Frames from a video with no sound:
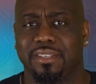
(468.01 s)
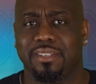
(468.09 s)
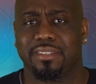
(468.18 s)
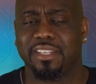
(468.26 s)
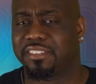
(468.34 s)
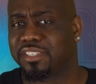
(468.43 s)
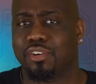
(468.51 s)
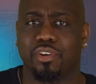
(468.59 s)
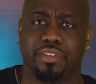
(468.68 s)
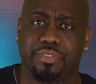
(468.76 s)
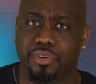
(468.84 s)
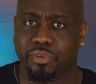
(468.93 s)
that's
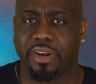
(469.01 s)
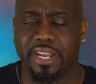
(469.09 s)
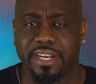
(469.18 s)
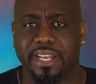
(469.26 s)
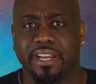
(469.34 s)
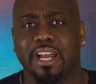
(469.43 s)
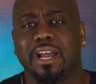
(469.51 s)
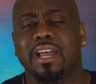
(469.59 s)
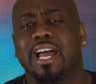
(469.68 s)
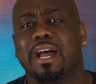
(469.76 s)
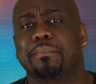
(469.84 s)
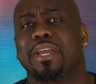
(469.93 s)
going through right now.
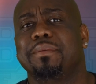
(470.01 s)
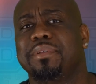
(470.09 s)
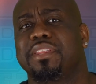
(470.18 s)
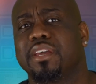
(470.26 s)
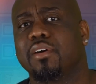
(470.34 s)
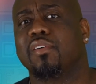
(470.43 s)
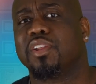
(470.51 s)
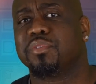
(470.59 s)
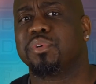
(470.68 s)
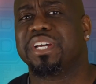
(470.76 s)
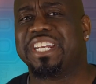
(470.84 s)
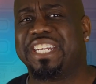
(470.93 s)
I may be the only
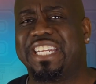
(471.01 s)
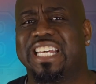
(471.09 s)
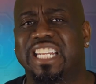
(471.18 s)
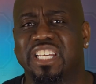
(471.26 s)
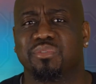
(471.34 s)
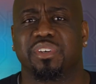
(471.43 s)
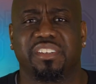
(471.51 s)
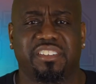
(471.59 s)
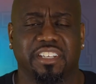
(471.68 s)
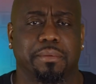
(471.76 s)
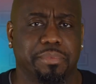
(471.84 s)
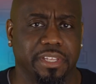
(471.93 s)
one dealing with
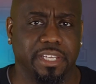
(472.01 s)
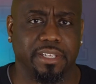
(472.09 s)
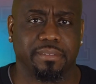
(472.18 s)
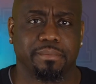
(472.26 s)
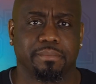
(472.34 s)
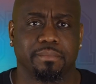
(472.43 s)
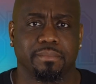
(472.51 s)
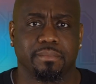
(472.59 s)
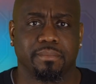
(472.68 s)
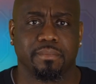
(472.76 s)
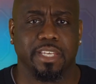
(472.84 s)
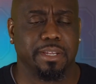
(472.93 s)
something
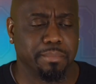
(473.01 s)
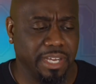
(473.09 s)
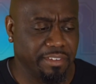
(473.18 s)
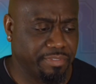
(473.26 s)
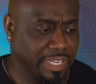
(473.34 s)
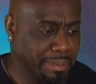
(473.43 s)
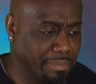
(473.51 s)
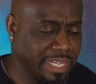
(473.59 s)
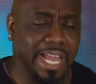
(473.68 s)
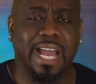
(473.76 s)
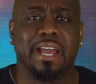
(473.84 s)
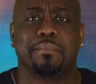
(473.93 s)
in my family.
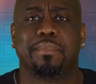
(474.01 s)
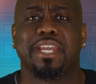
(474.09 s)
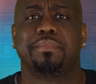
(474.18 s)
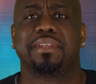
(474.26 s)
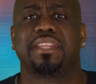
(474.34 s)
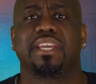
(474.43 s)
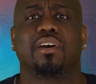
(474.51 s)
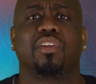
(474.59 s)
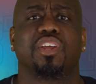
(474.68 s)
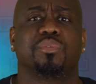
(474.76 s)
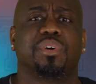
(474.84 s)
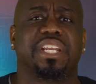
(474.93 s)
I may be the
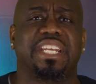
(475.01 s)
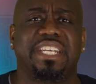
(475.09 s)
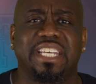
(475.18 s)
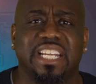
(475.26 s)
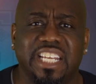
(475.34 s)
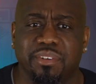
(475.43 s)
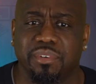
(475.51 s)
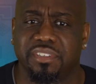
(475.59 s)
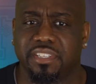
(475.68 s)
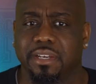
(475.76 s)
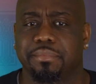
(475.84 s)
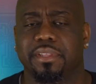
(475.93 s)
only one dealing with
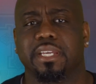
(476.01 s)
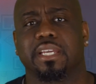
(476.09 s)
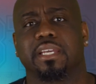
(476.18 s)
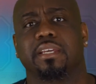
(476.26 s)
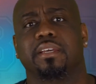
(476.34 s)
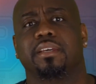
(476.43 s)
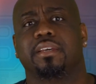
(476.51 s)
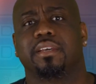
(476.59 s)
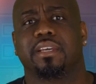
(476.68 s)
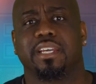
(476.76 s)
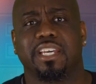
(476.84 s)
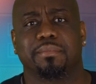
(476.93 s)
something
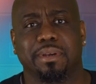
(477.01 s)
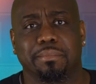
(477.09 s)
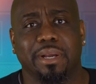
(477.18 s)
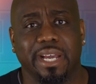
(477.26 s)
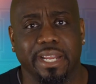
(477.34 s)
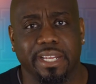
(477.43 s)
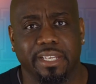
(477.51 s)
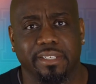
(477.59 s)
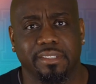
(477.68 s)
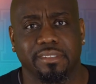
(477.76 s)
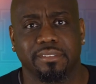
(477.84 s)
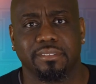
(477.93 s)
in my body.
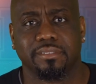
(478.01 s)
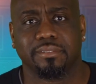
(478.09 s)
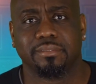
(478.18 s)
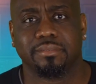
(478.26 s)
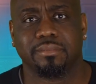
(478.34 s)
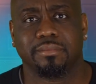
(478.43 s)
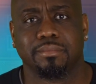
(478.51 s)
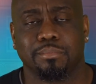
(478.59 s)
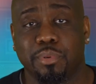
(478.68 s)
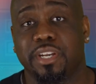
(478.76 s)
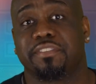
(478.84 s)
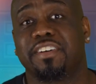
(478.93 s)

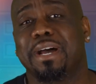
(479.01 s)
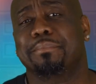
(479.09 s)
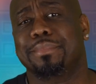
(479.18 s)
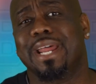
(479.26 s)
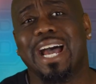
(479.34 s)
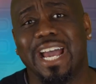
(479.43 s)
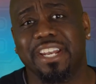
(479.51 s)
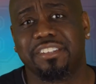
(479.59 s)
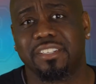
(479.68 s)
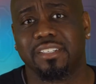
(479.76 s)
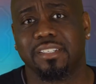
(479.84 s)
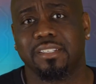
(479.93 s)
But if I'm not